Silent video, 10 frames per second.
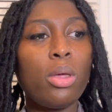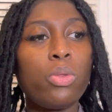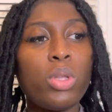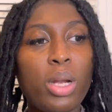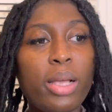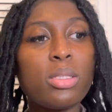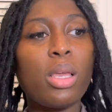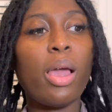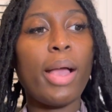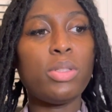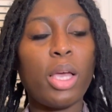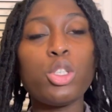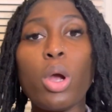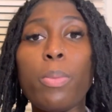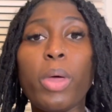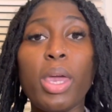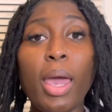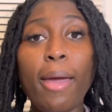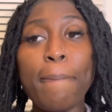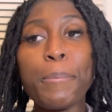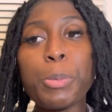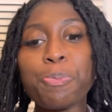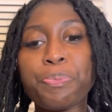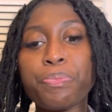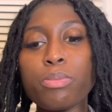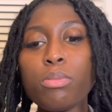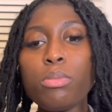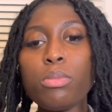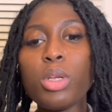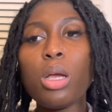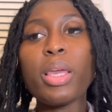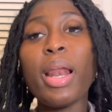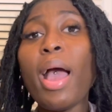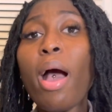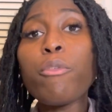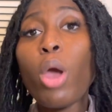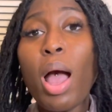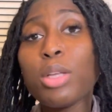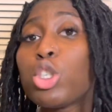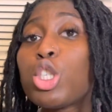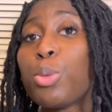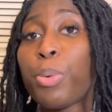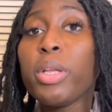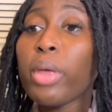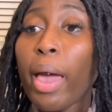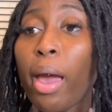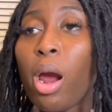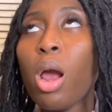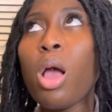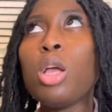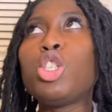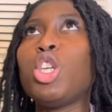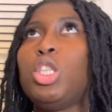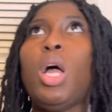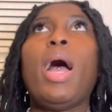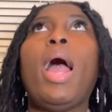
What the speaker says: the next day I text her. I'm like, hey, can I have your address to bring the hair? She's not